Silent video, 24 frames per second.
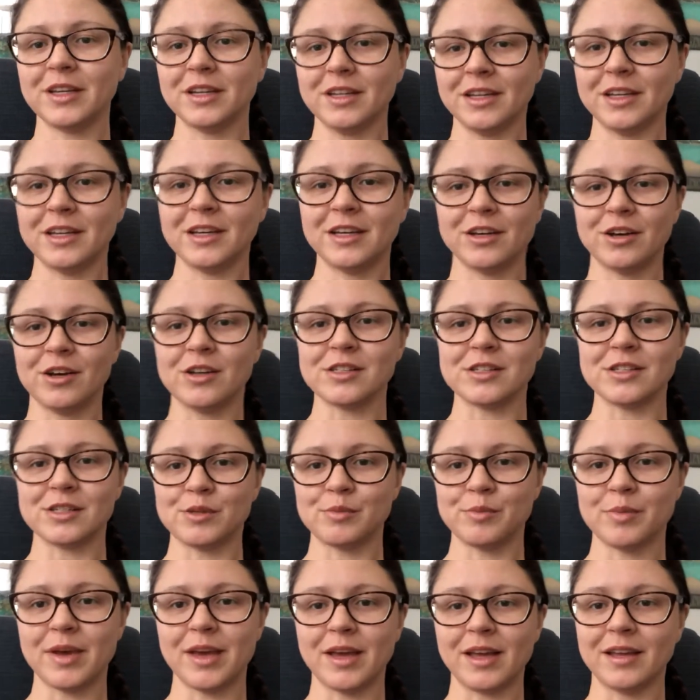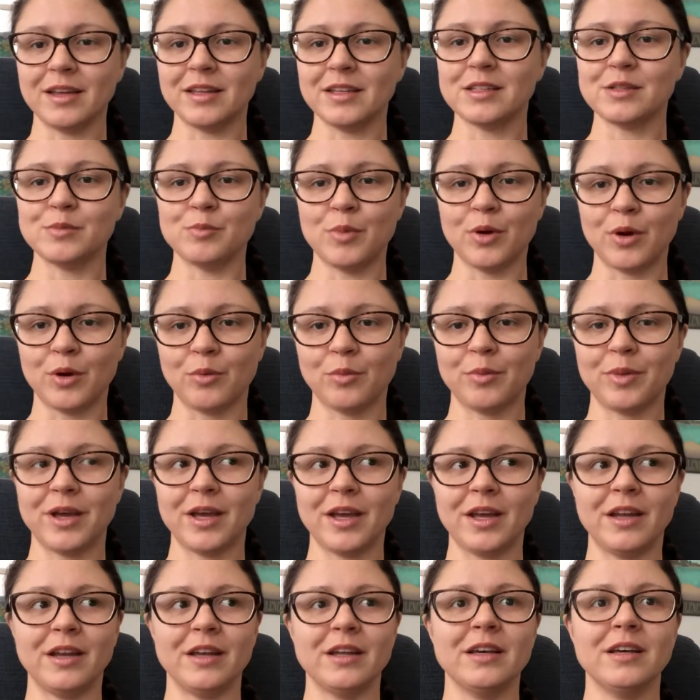It causes pain. It's bone
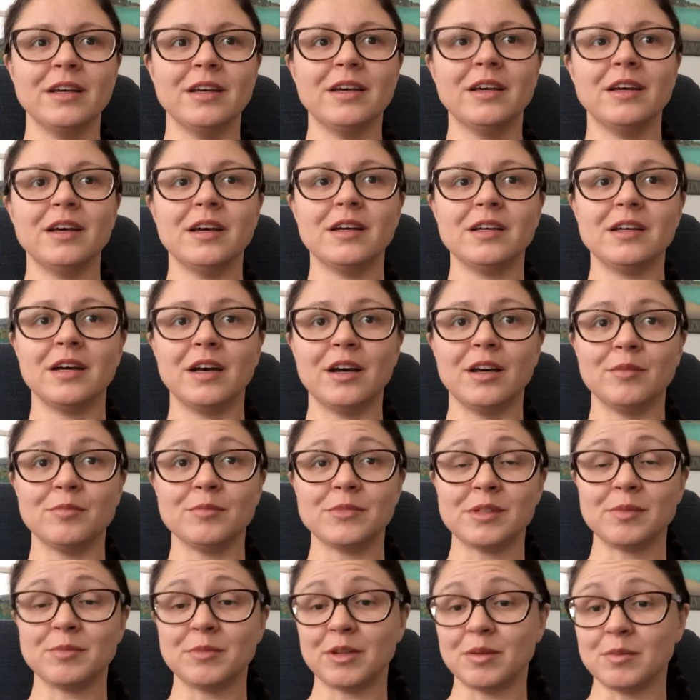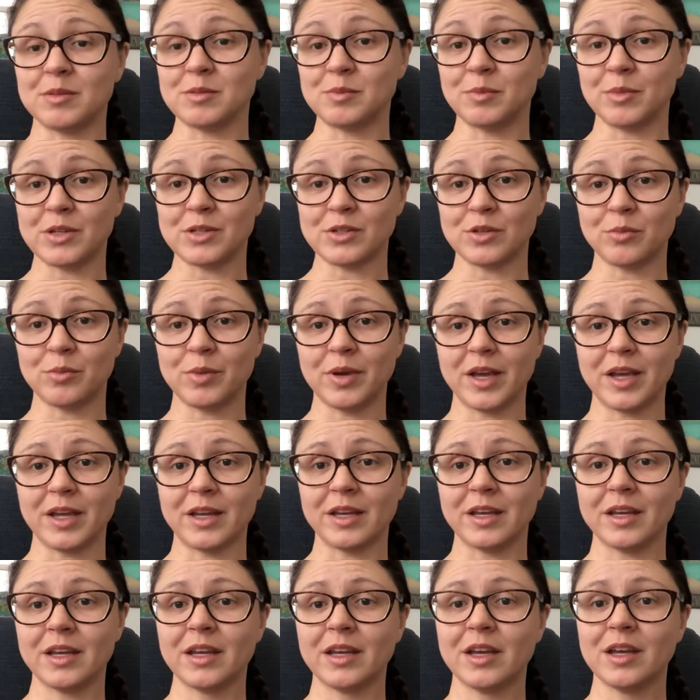pain, sometimes muscle
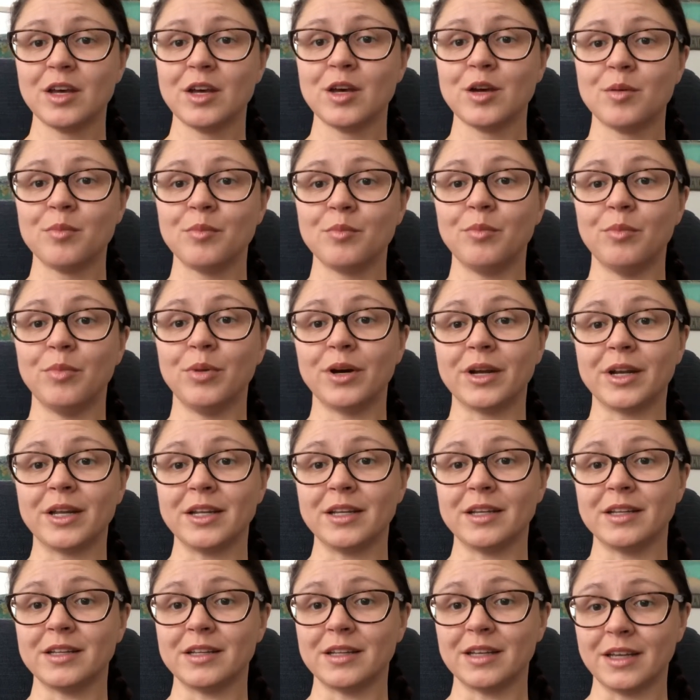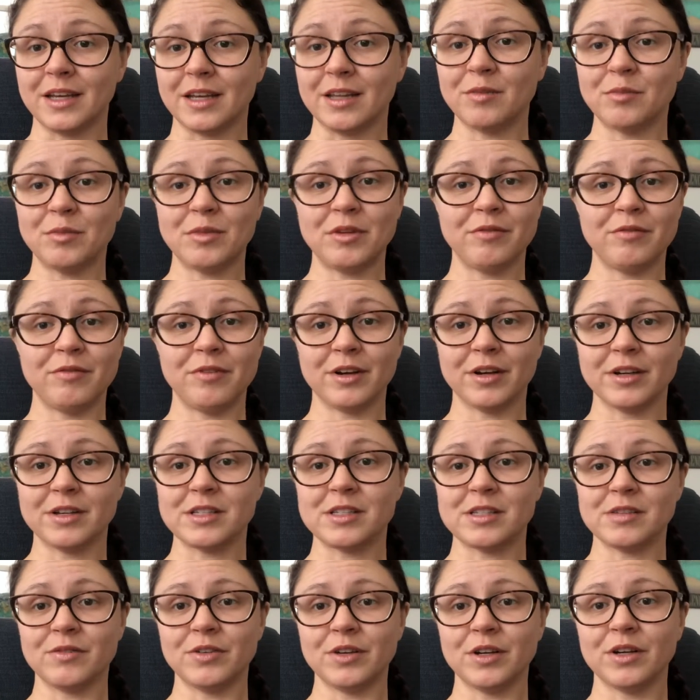pain, but it can be very
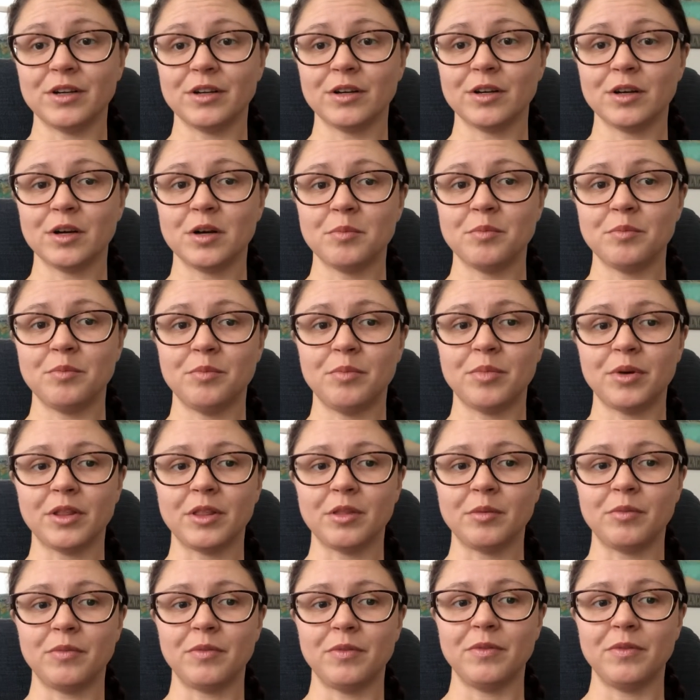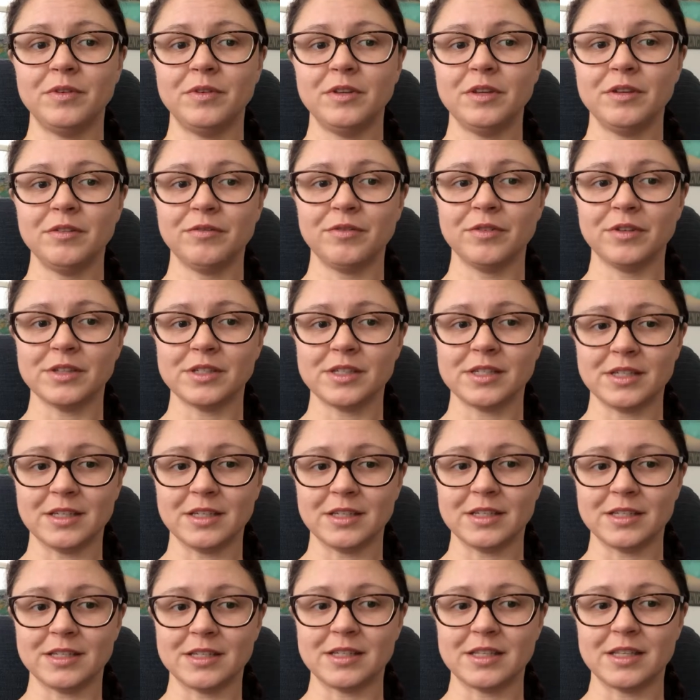severe. But the difference
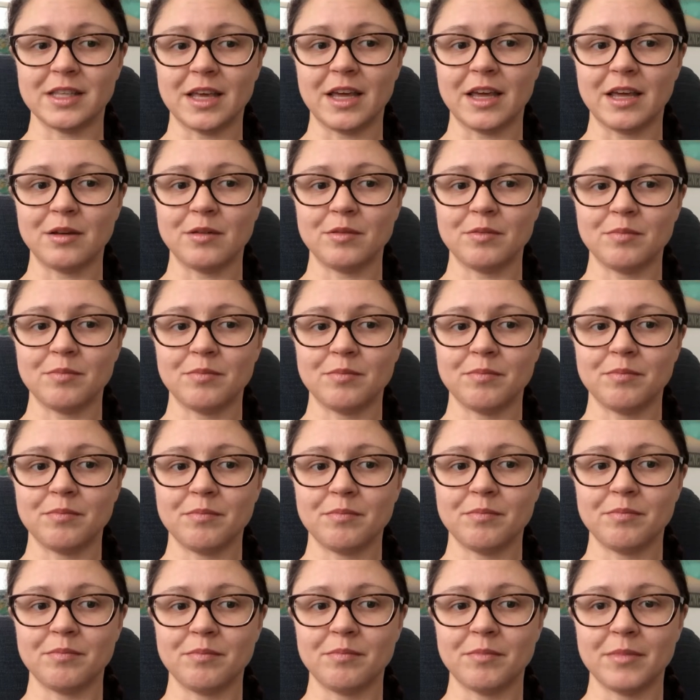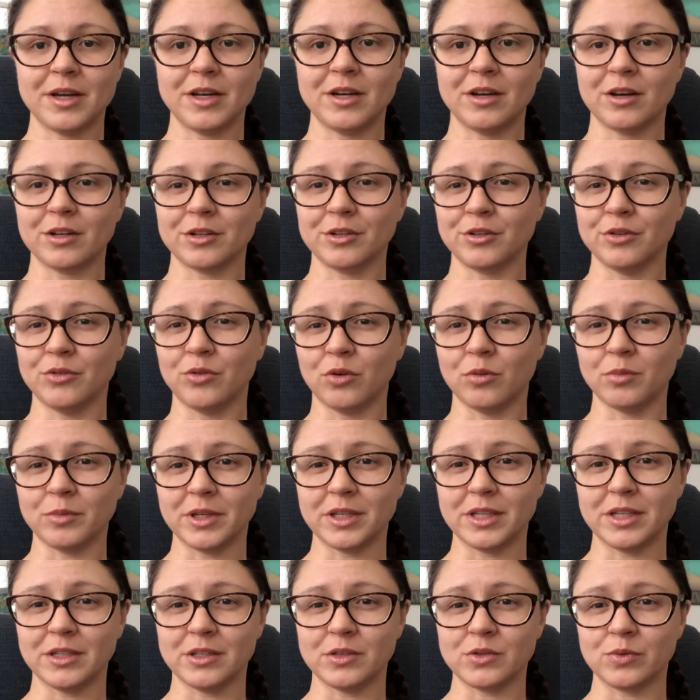is that my doctor
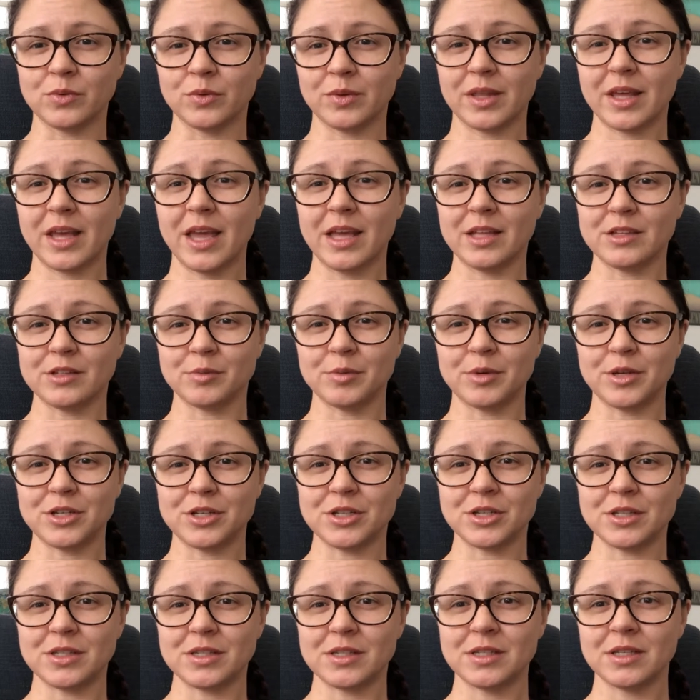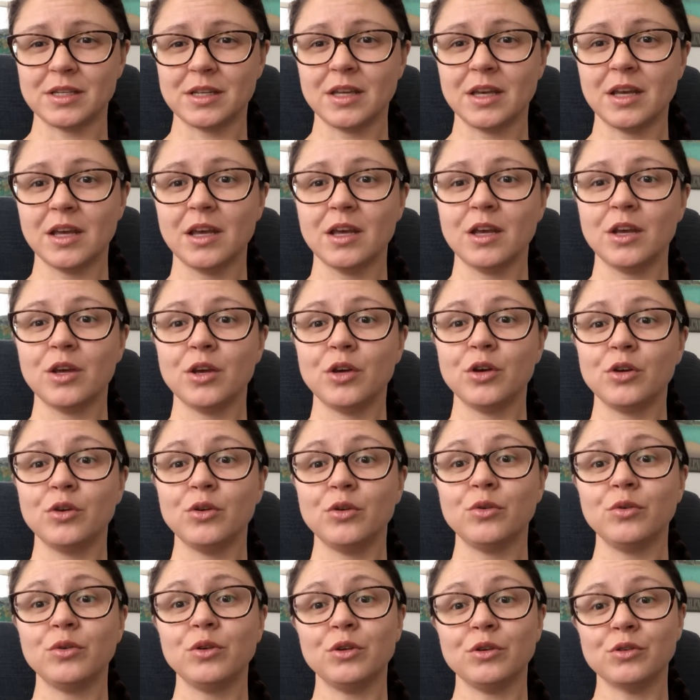normally deals with cancer patients
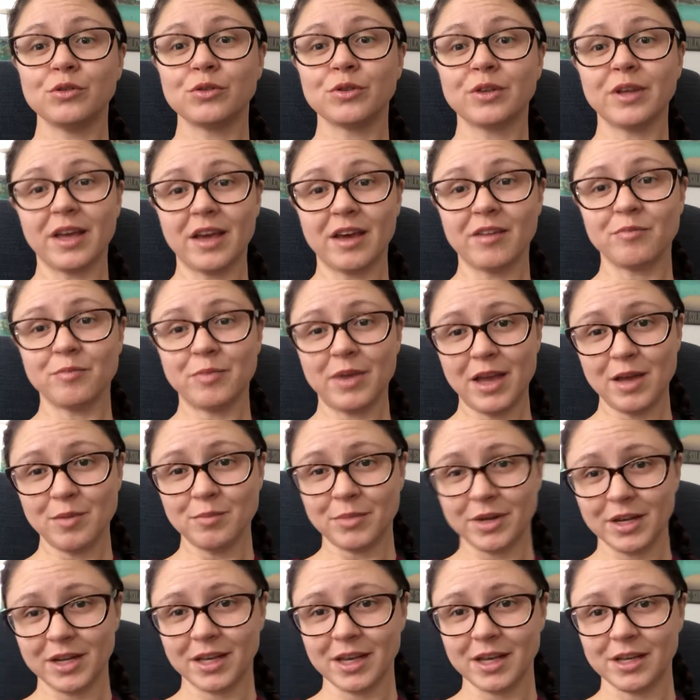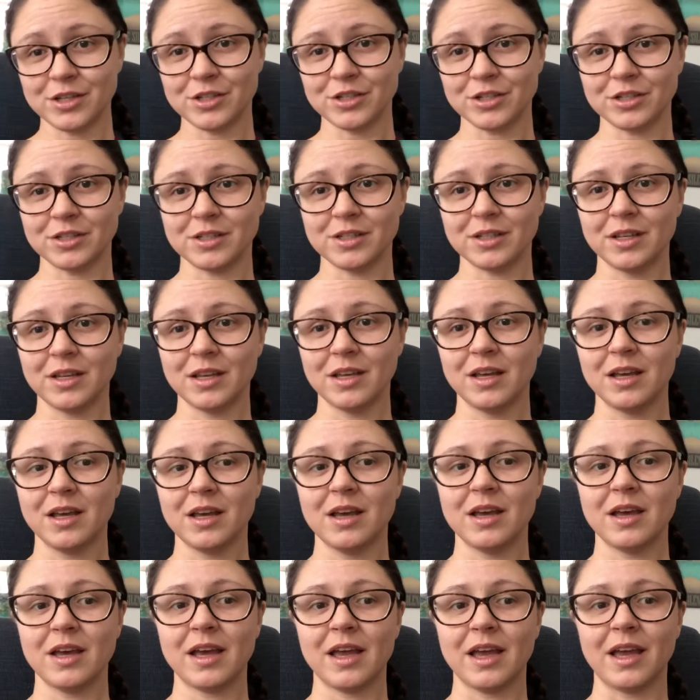who usually have pain medication.
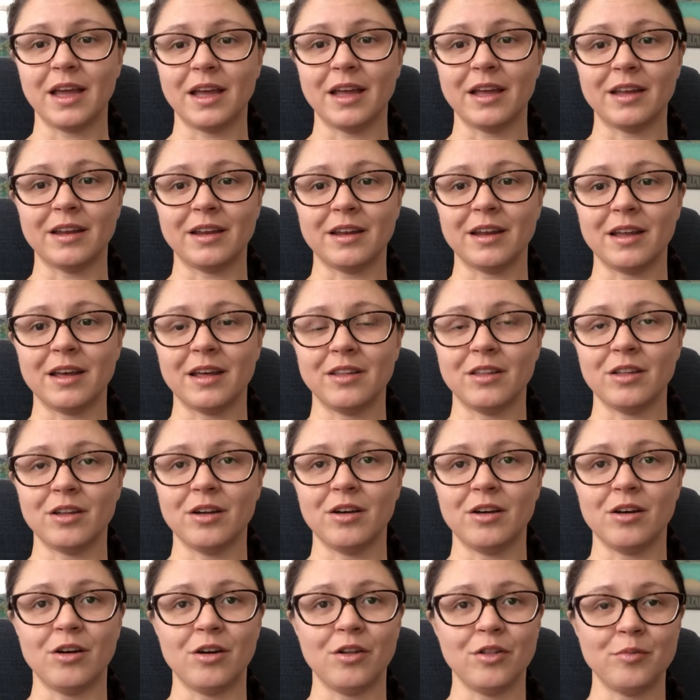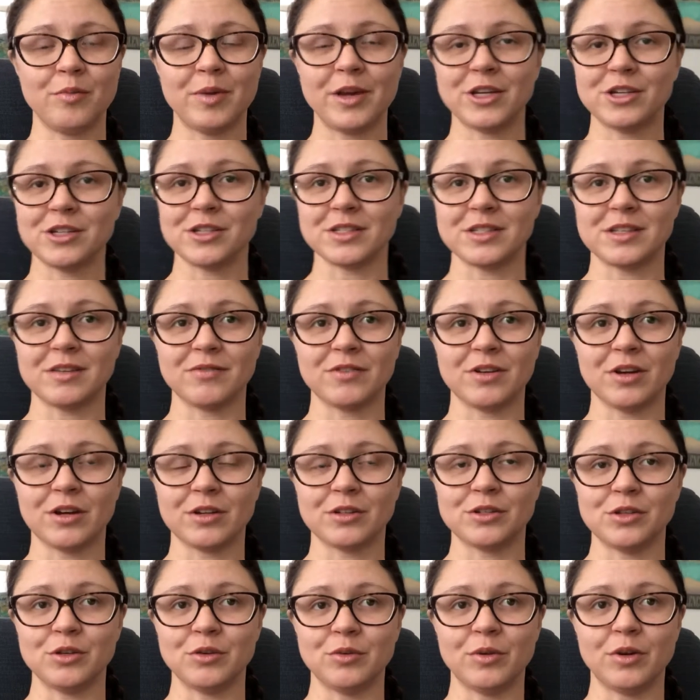And all the patients I've
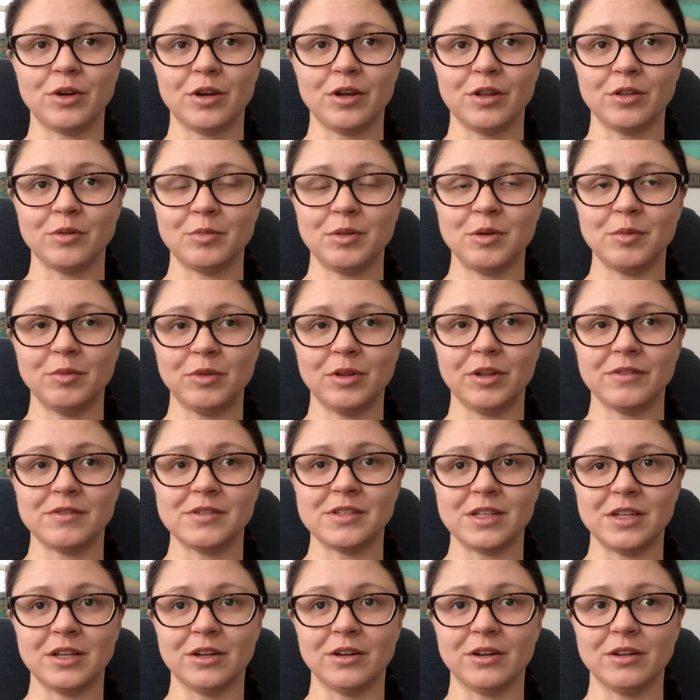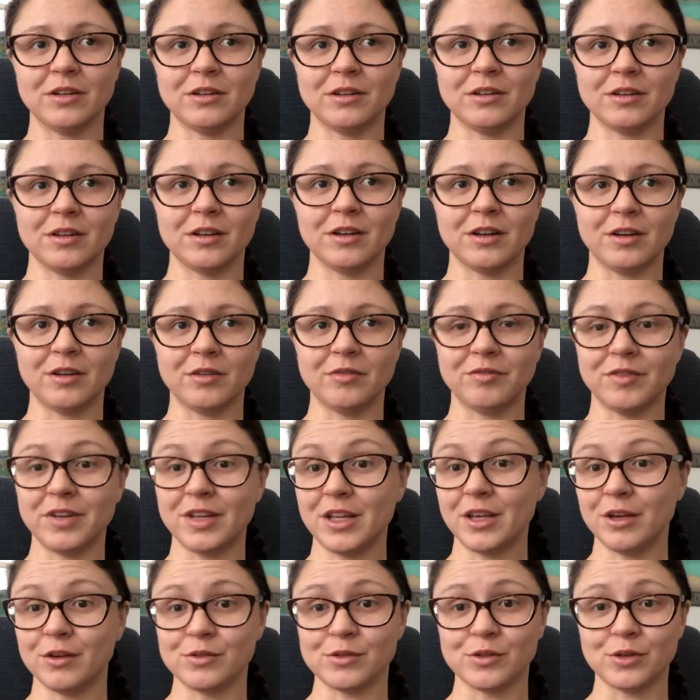talked to and all the people I've seen on
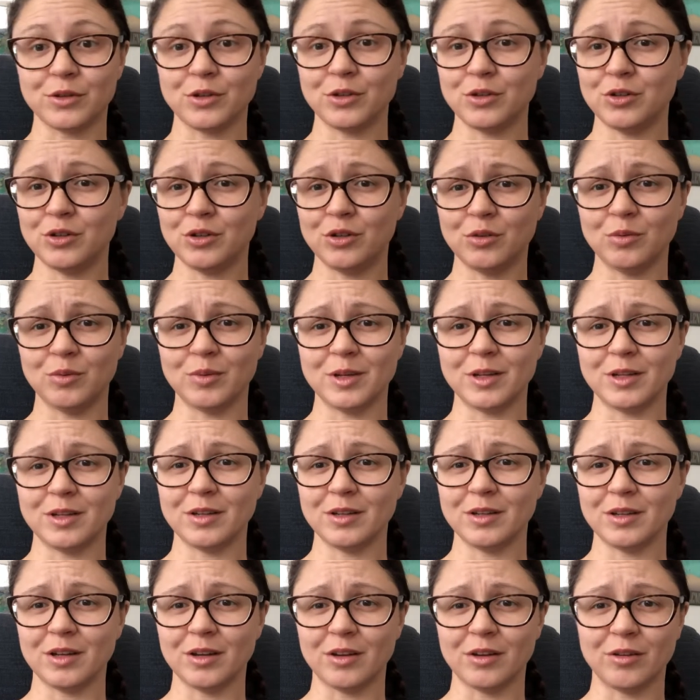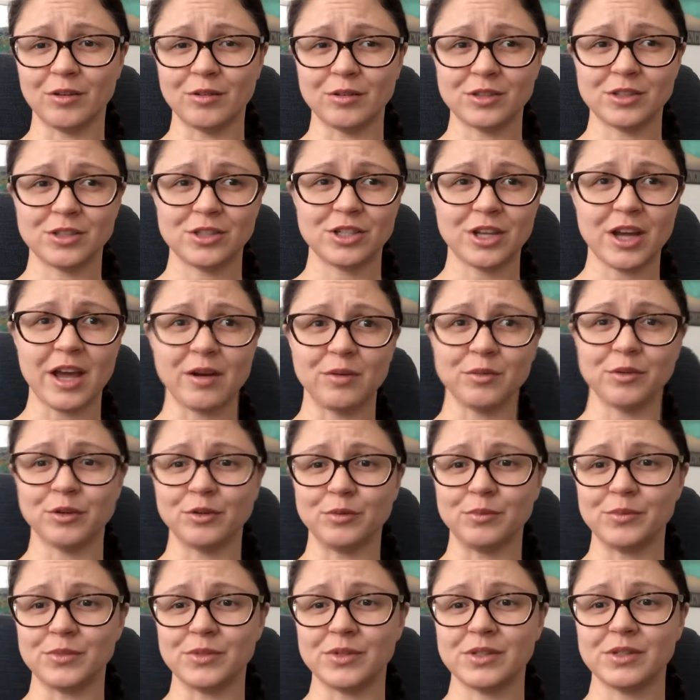videos on YouTube and on chat
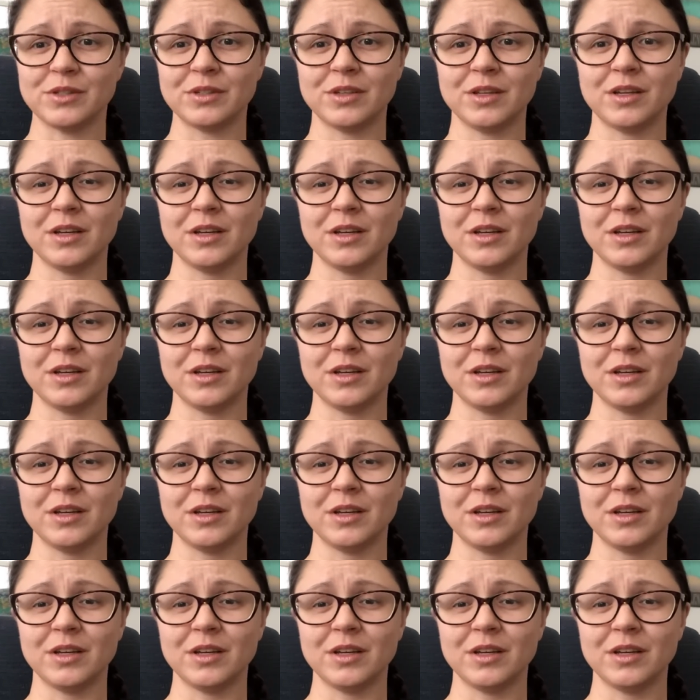rooms,